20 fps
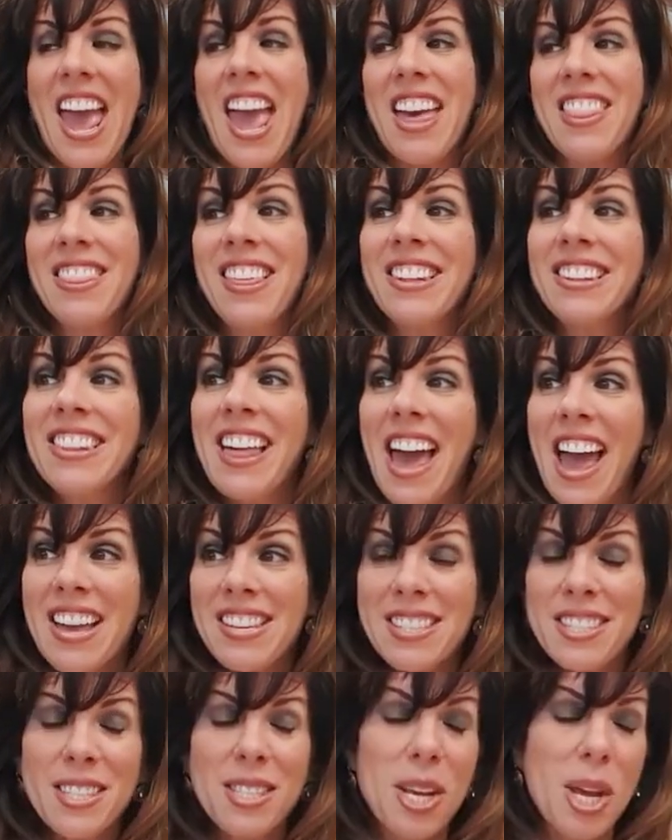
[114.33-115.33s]
And the
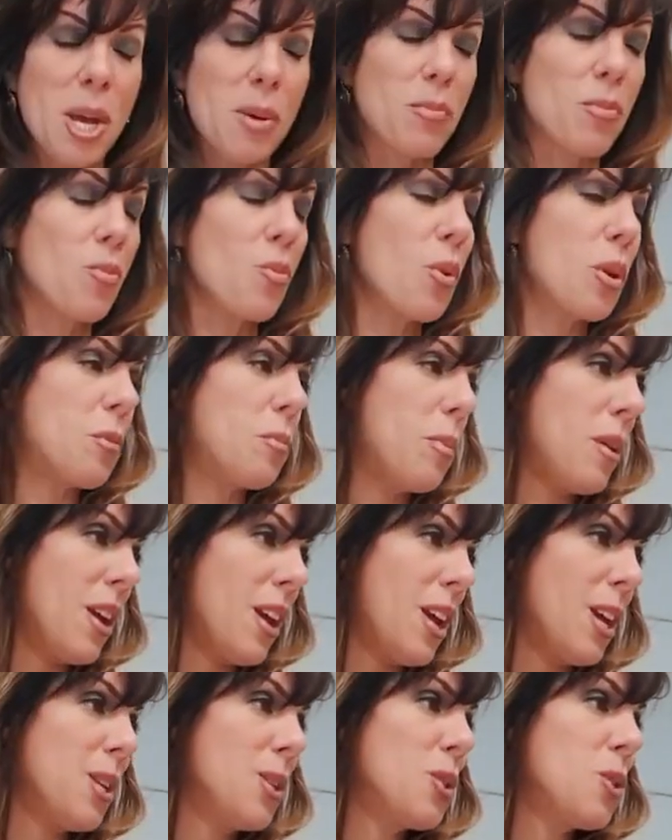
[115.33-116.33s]
last tip would
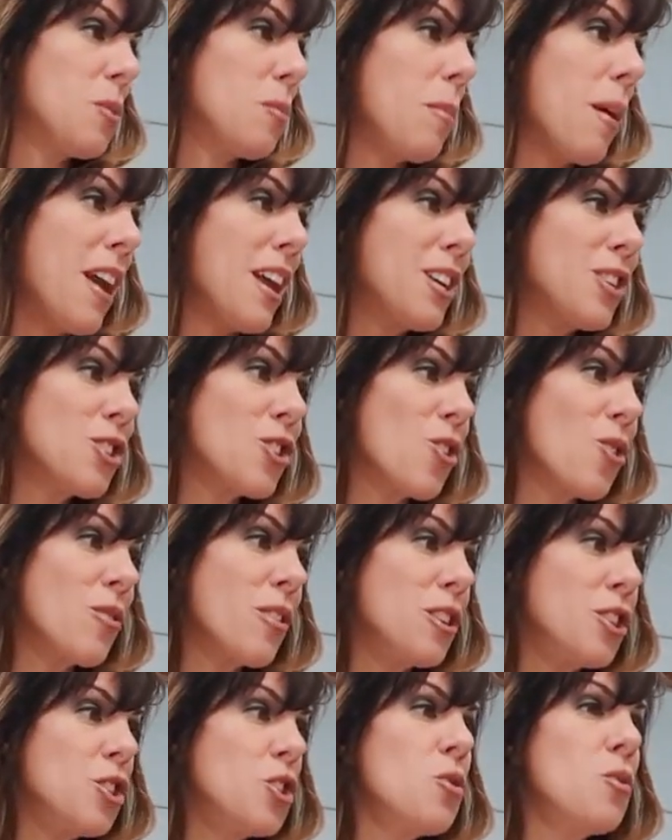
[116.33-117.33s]
be to make sure
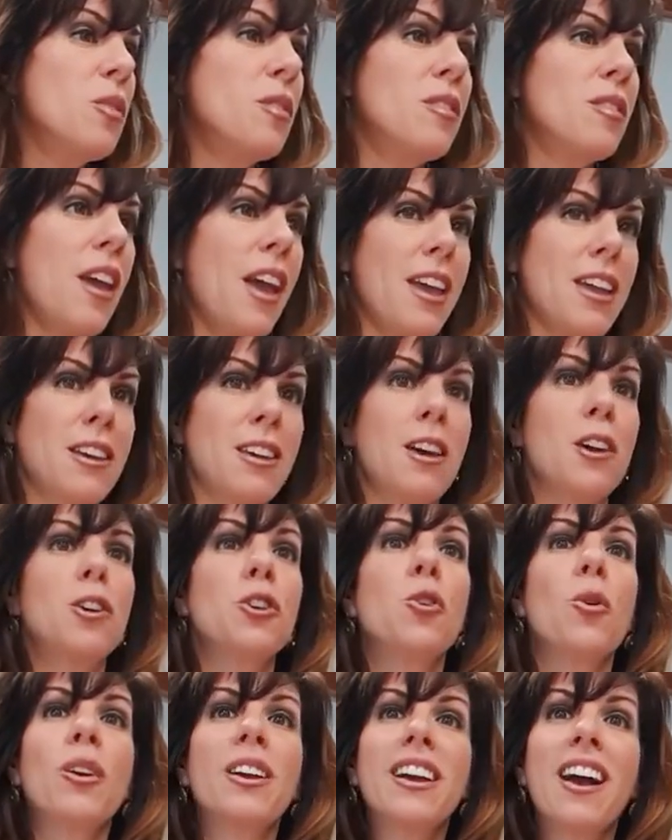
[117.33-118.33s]
that you thank
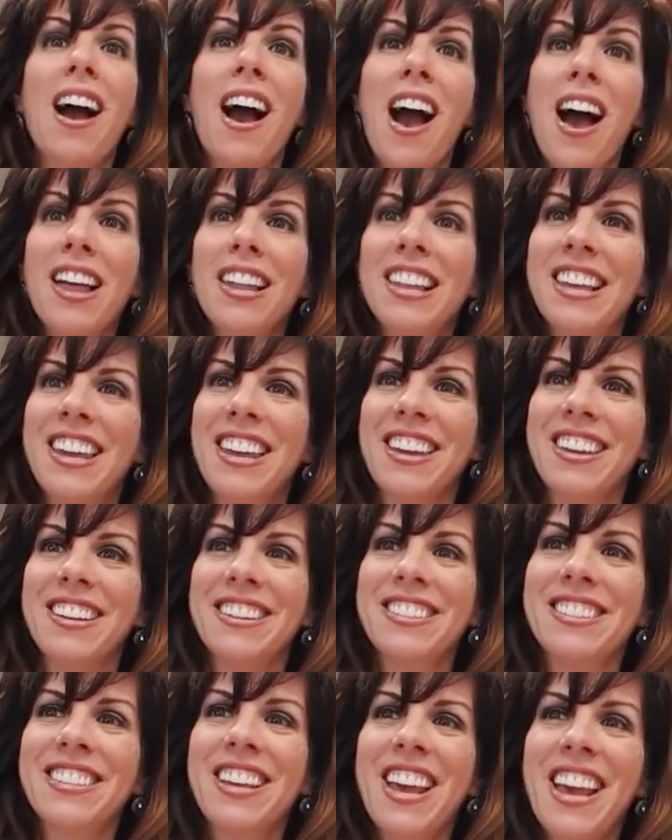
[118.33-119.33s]
your
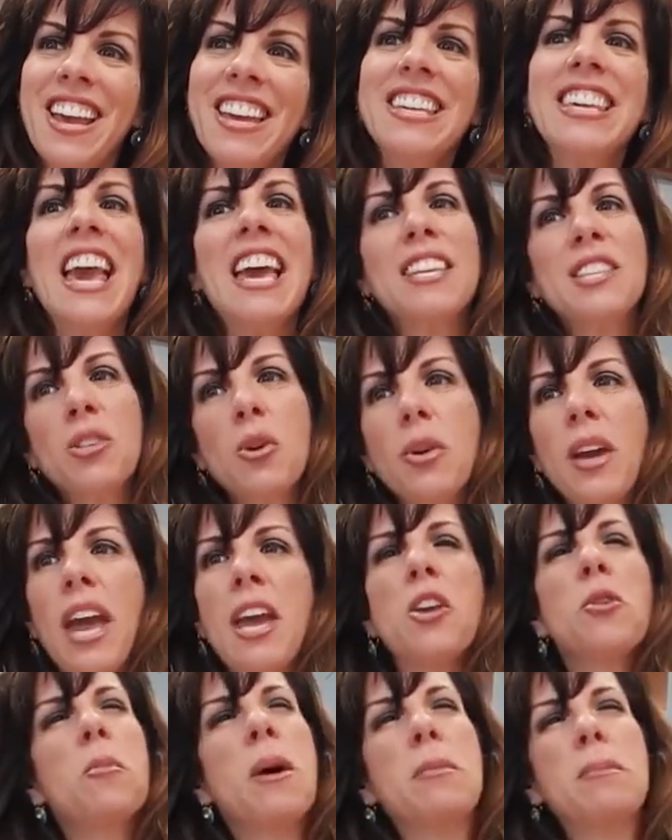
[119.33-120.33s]
colleagues. Yes, okay,
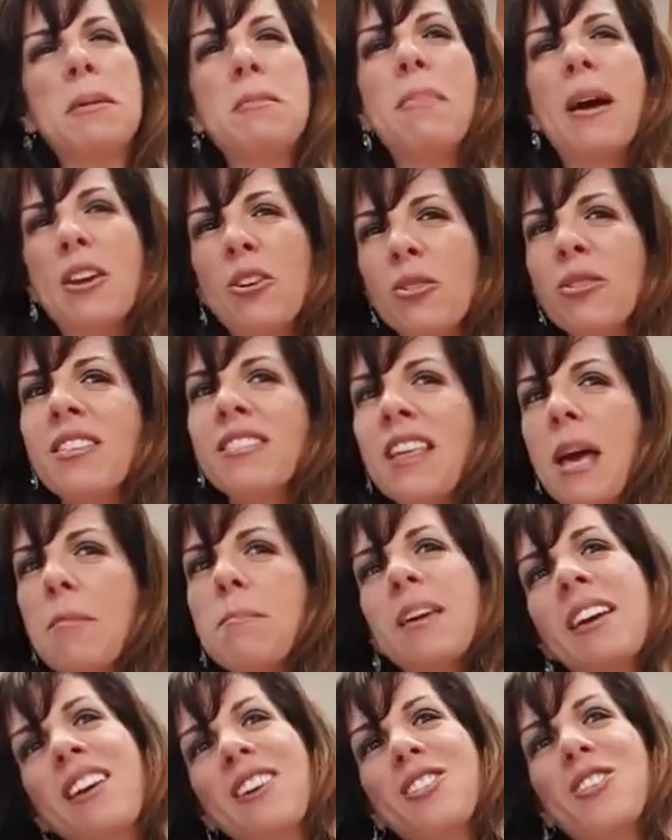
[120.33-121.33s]
you might be better than them
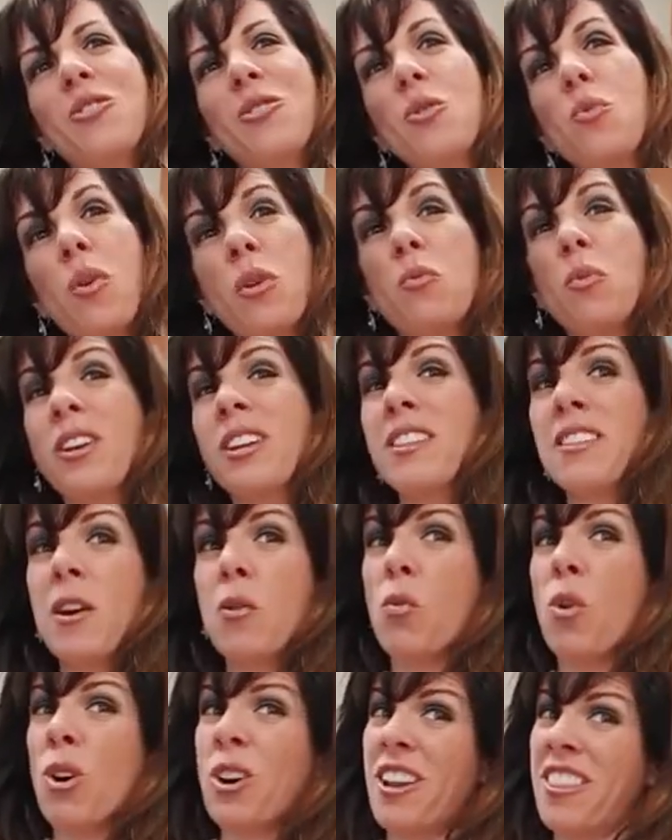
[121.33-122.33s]
because you're the one winning the
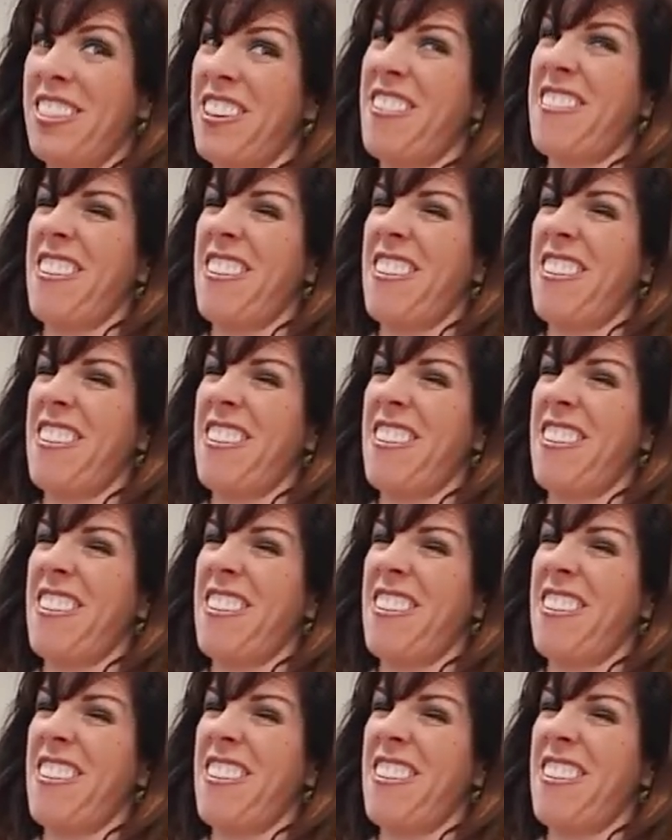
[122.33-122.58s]
award and